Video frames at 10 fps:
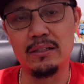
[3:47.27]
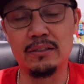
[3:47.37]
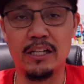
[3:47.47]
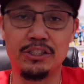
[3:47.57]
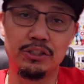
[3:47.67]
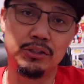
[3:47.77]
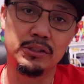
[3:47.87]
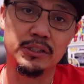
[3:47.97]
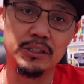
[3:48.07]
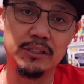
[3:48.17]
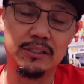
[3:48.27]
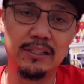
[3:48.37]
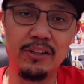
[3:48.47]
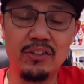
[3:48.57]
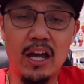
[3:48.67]
that Shedeur
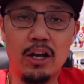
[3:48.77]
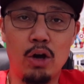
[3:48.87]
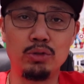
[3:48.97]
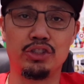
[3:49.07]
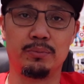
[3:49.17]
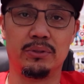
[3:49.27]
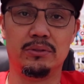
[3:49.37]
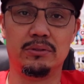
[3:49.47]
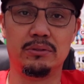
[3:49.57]
is not coachable.